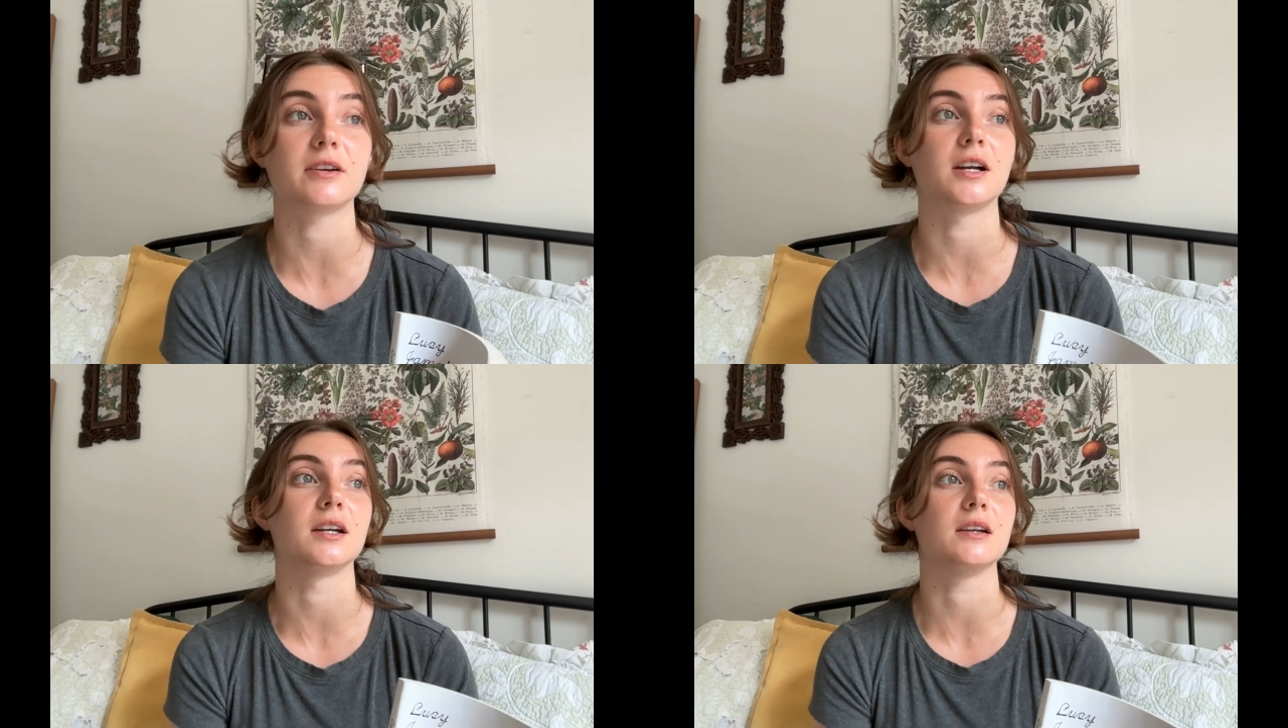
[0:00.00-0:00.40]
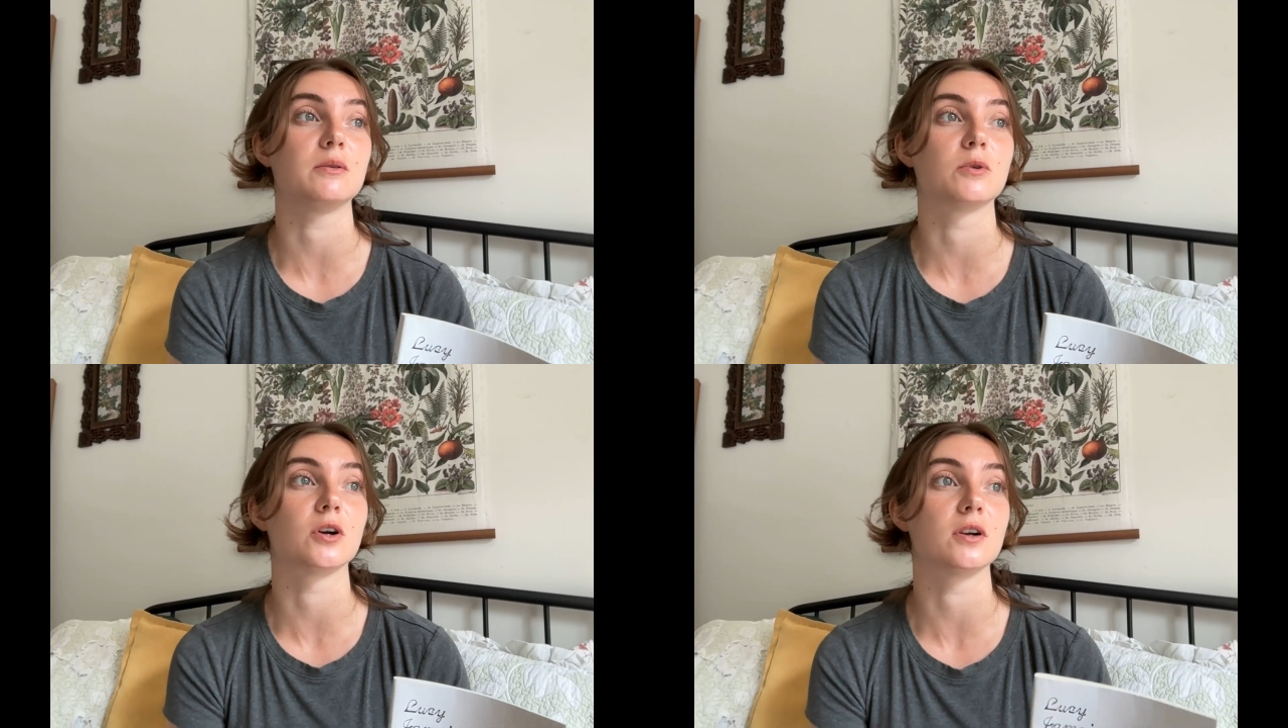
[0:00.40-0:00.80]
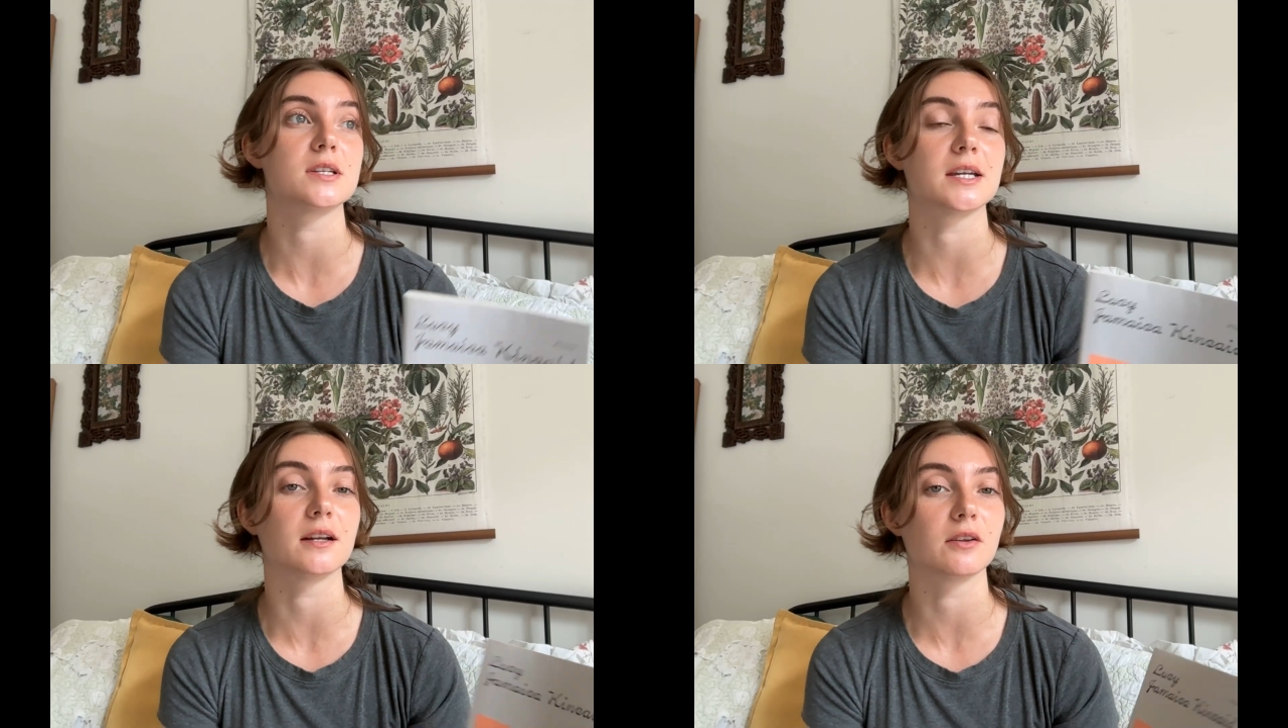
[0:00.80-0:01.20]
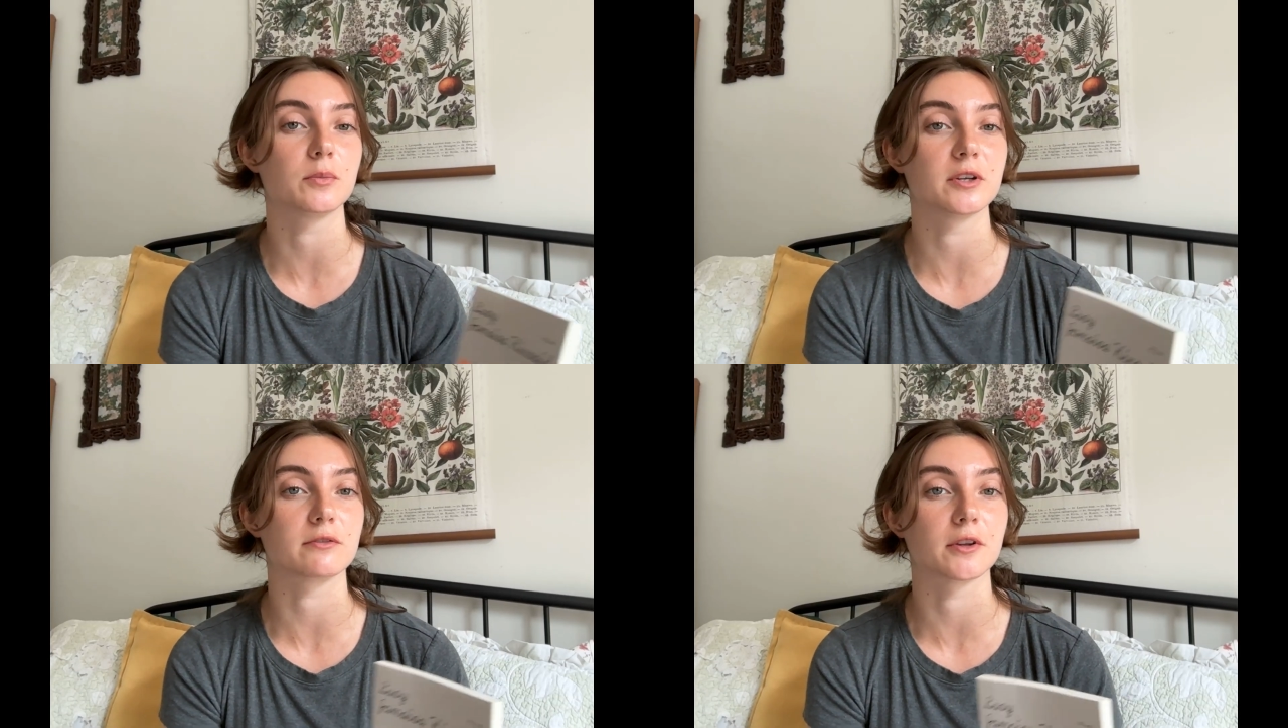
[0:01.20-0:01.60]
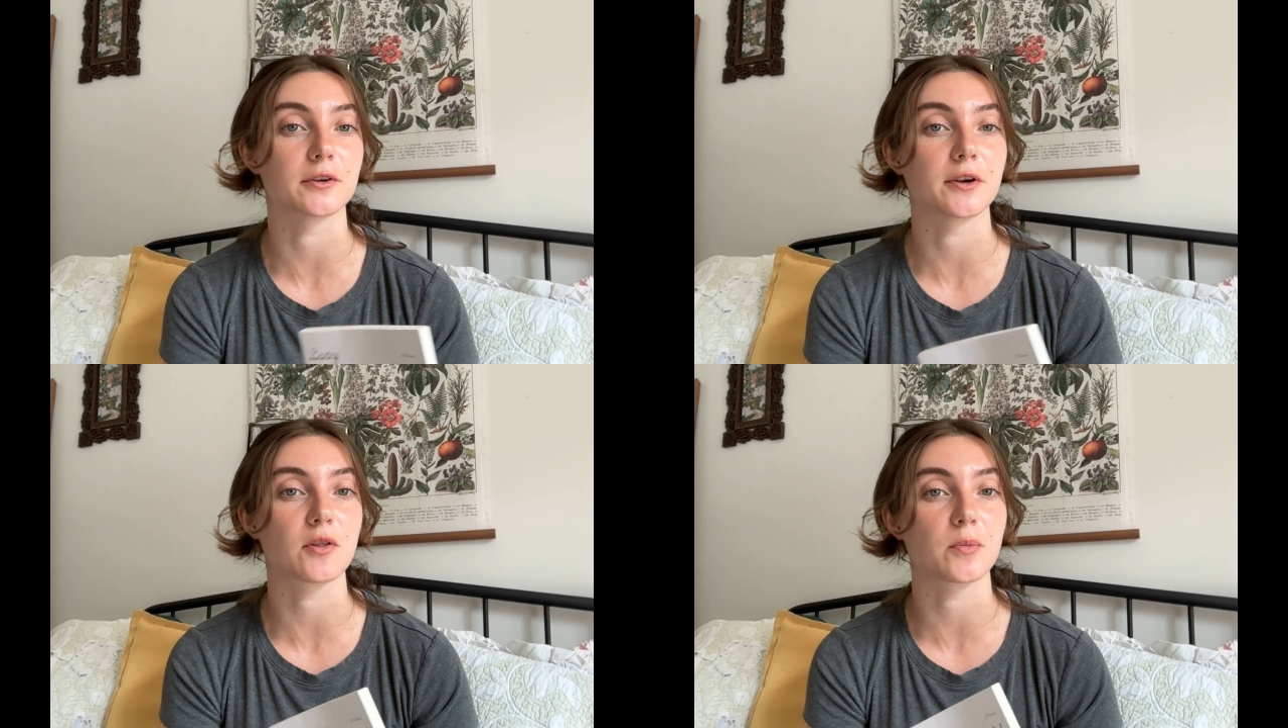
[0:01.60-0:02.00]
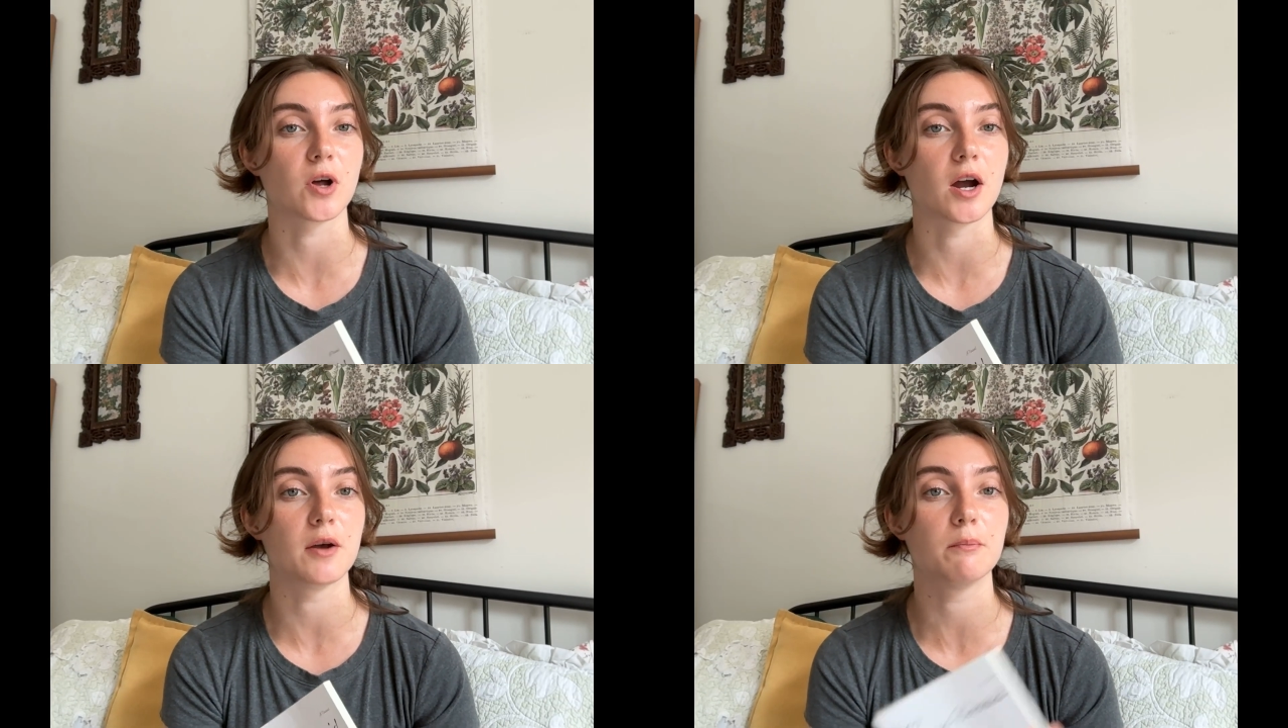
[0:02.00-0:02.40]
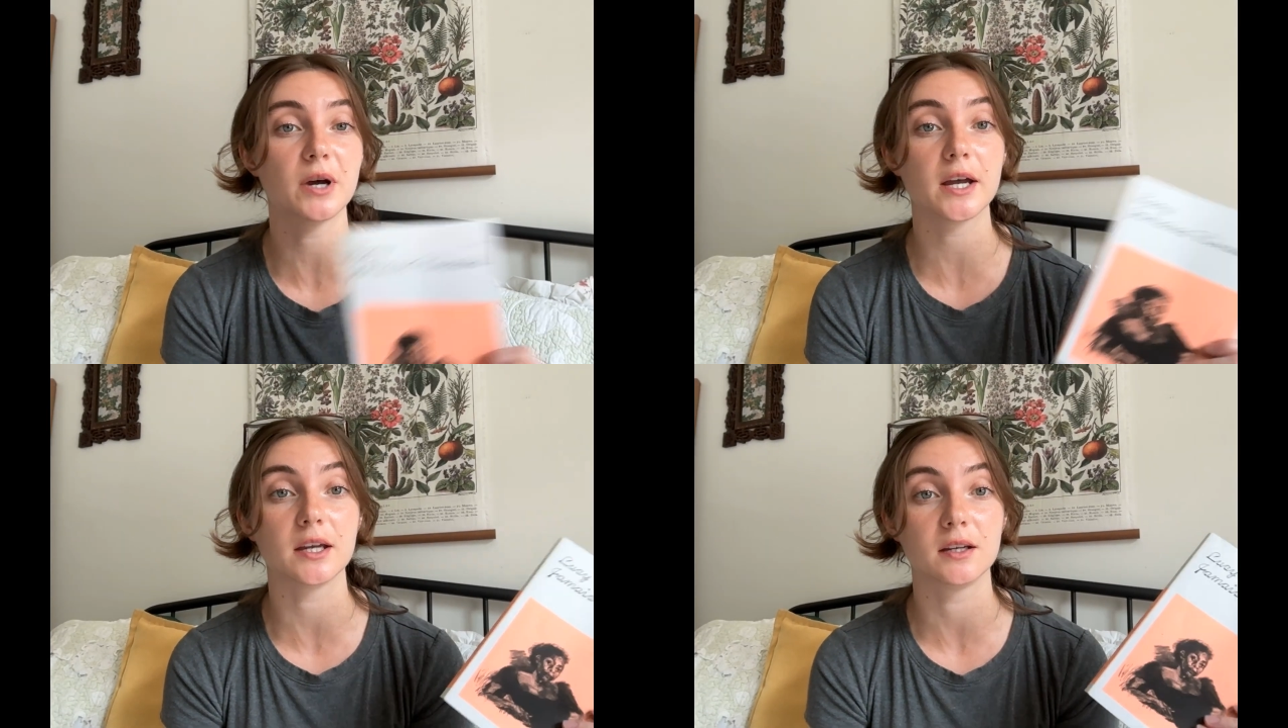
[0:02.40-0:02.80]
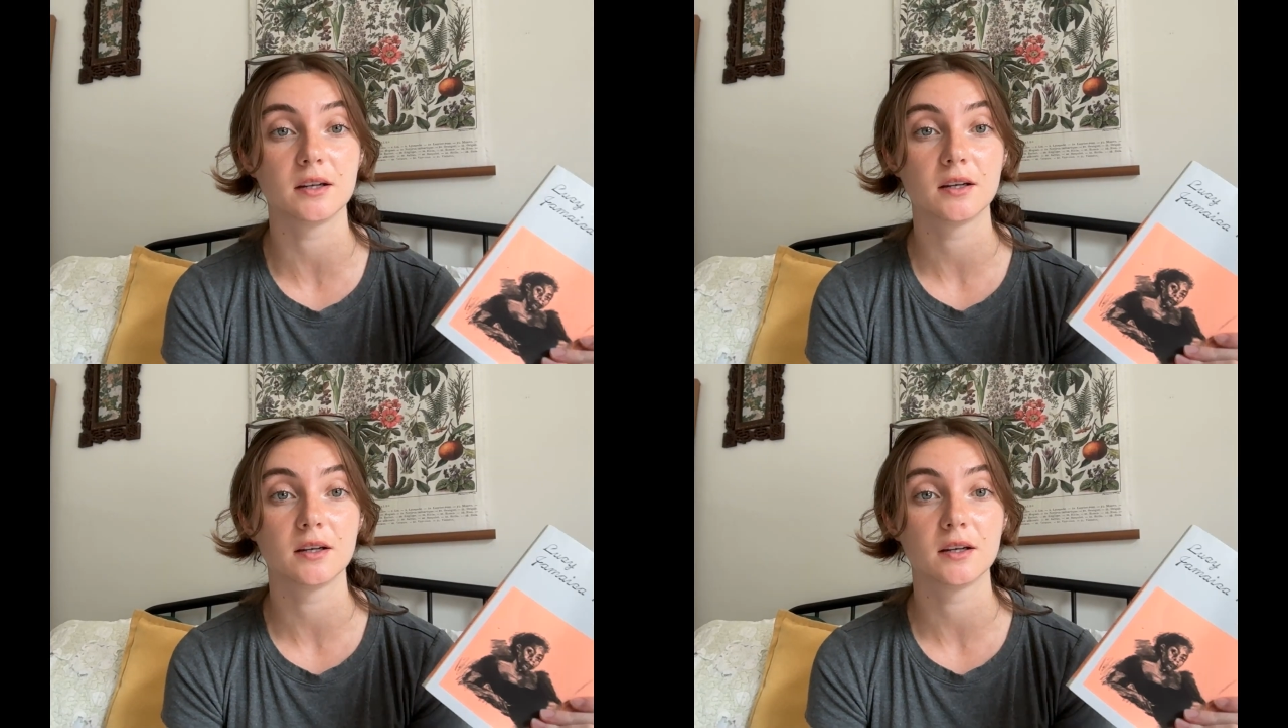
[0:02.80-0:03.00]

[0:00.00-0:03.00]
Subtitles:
I were to get a little bit further into the plot. But